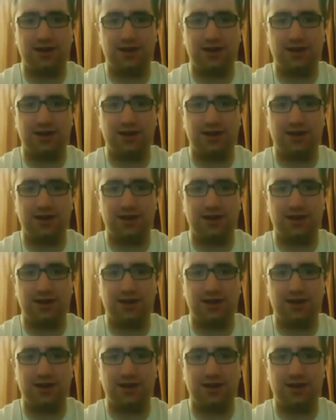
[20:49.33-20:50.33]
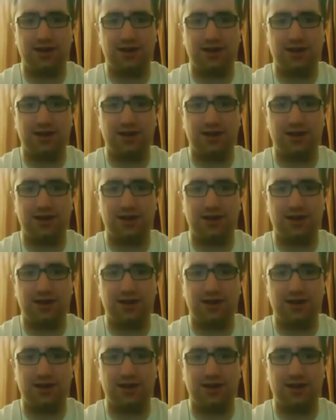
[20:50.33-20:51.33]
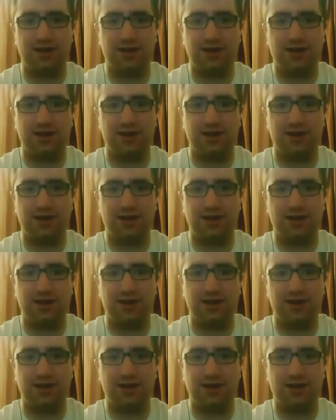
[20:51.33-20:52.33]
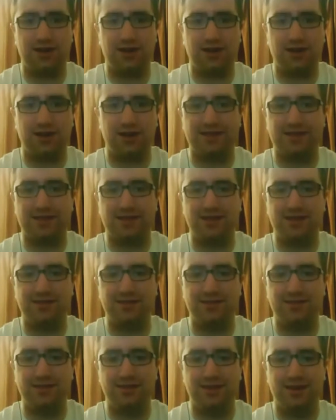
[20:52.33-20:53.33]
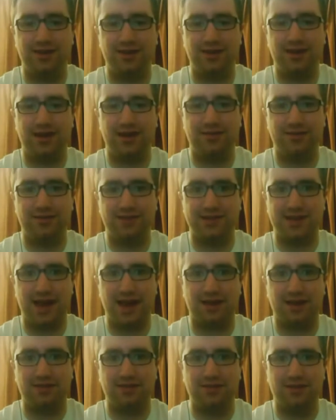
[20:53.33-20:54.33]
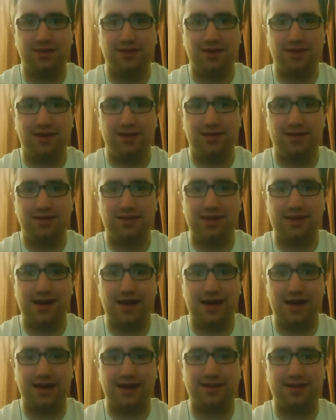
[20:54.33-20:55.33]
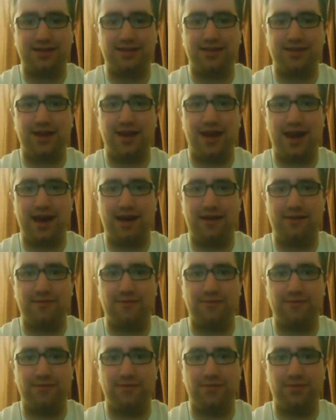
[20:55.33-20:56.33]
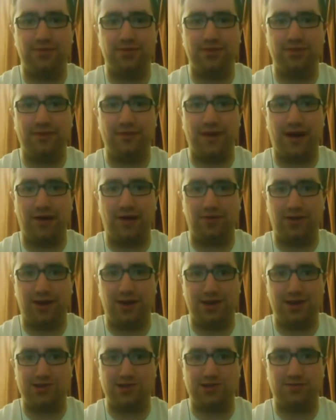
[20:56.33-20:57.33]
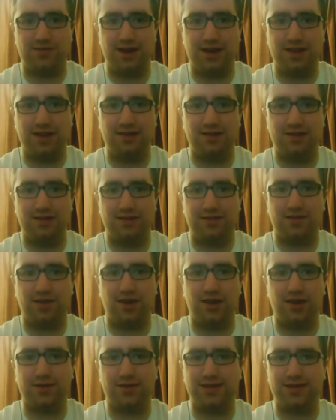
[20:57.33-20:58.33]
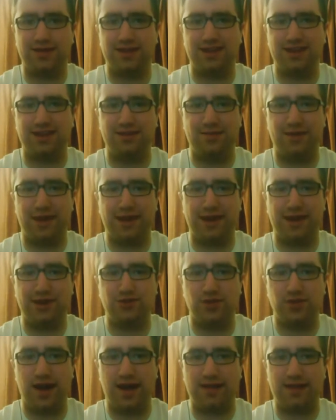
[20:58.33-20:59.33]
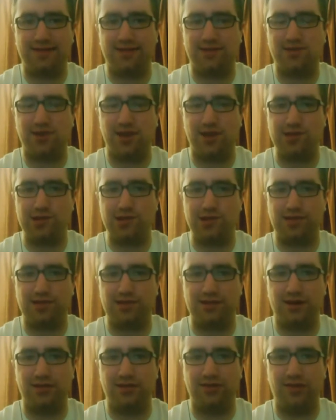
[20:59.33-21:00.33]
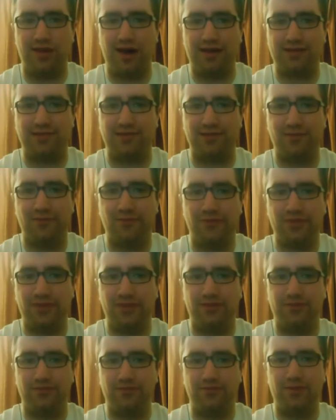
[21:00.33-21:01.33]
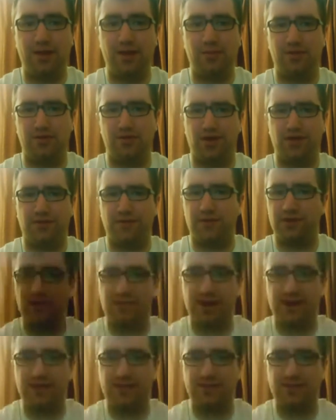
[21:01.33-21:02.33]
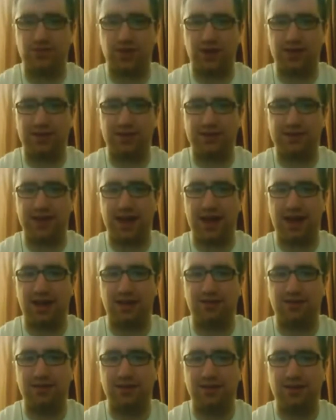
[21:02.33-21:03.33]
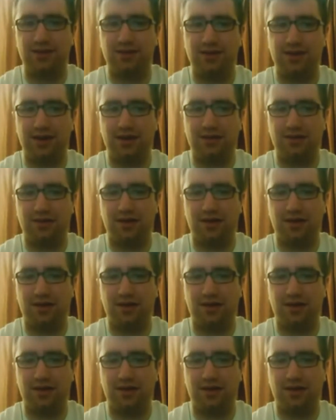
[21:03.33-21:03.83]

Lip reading: They have a solid core of veterans between Paul Martin and Matt Niskanen and Letang that I think they have the foundation ready. So I don't think they need to make any drastic changes unless maybe Rutherford decides to trade Letang in an